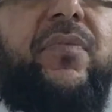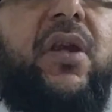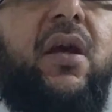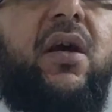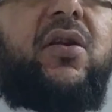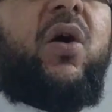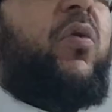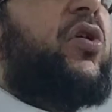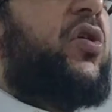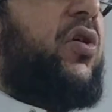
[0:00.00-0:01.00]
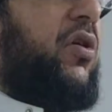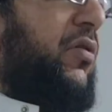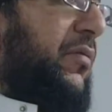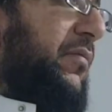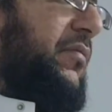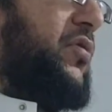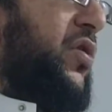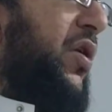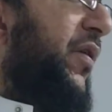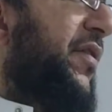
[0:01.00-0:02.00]
They would grow
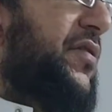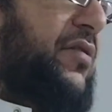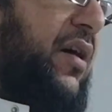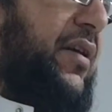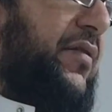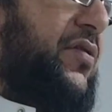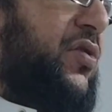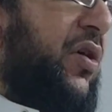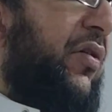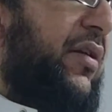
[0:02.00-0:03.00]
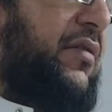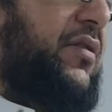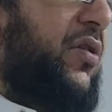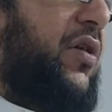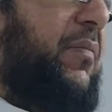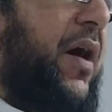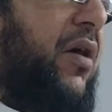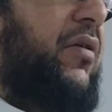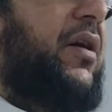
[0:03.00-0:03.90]
in size, grow in power.